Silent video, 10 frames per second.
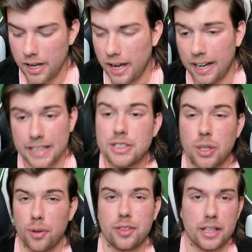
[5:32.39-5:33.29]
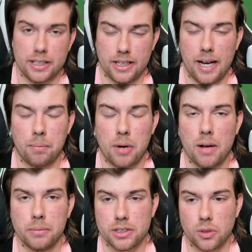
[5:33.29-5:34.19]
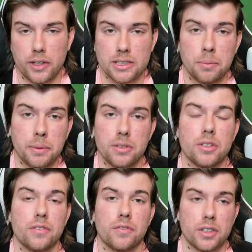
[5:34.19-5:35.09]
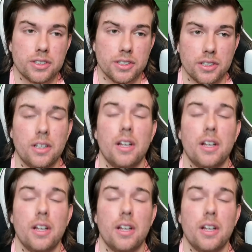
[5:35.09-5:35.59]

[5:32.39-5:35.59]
and I don't think that problem is going to be universal.